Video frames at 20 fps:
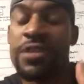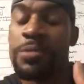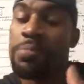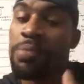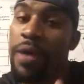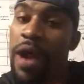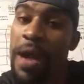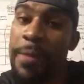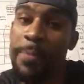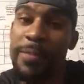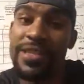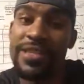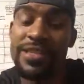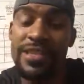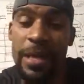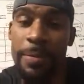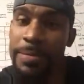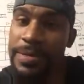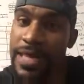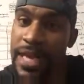The problem is
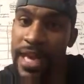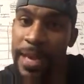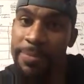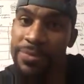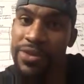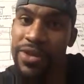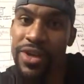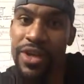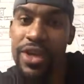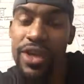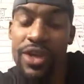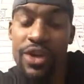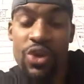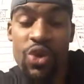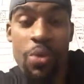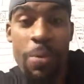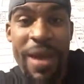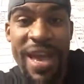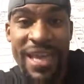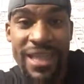sometimes
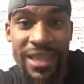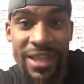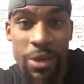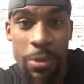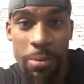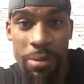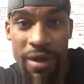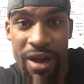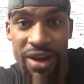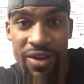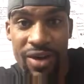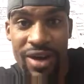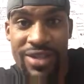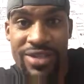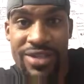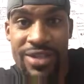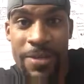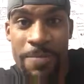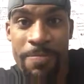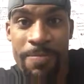you make little
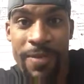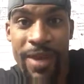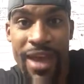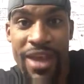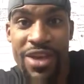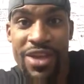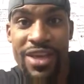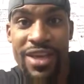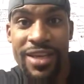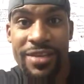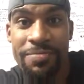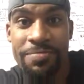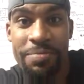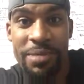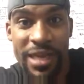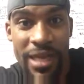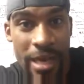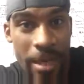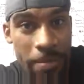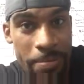progress and you get
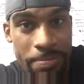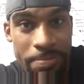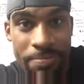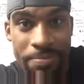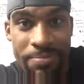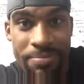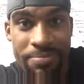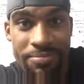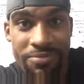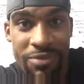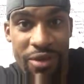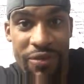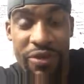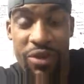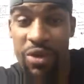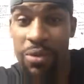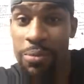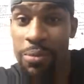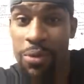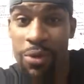beat up. You
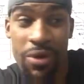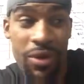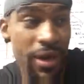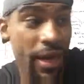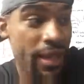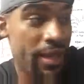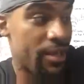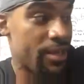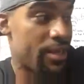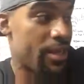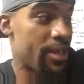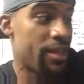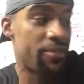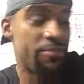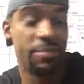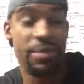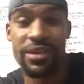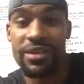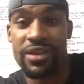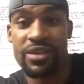feel demoralized, like, you, like
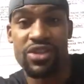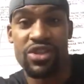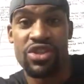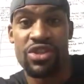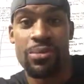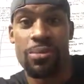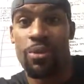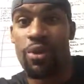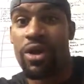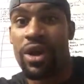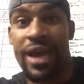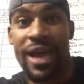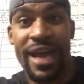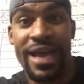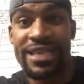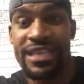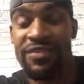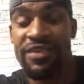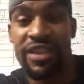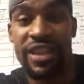you've been just
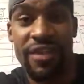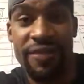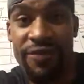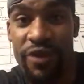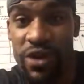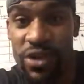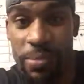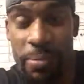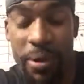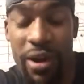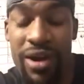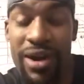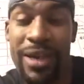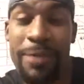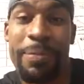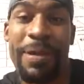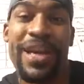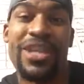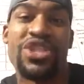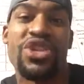demoralized. Everything falls apart,
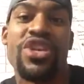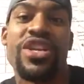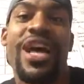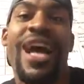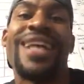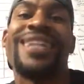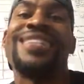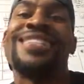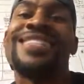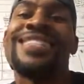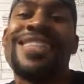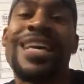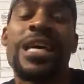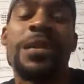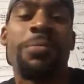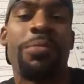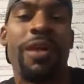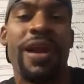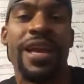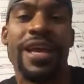like because you're not
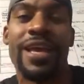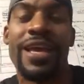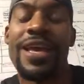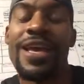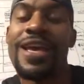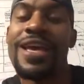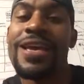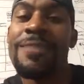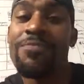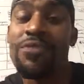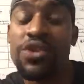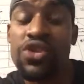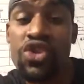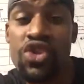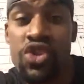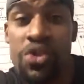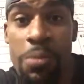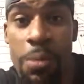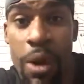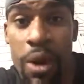celebrating the
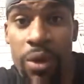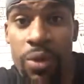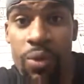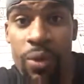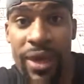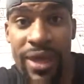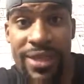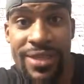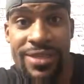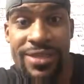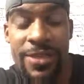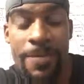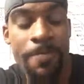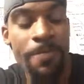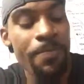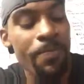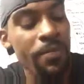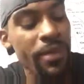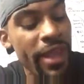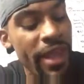small wins.
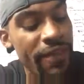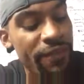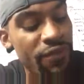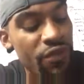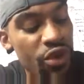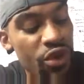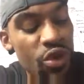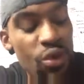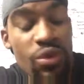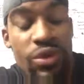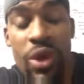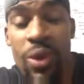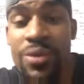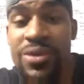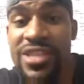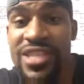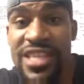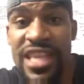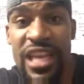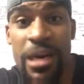If you
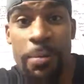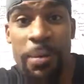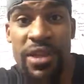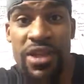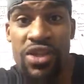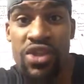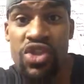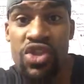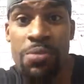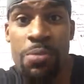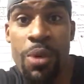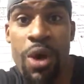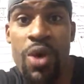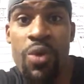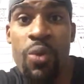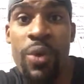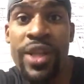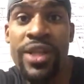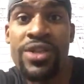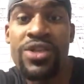don't celebrate the
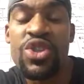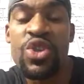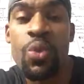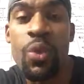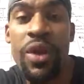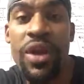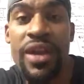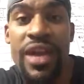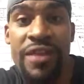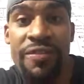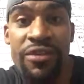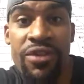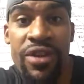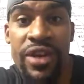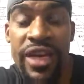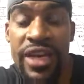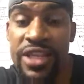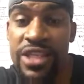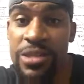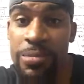small wins, you will never
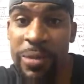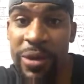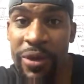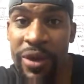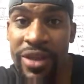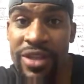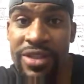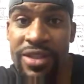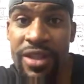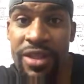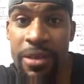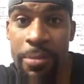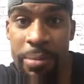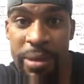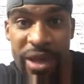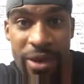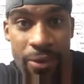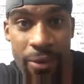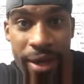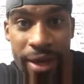experience the
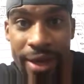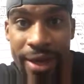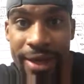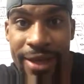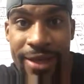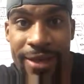big win.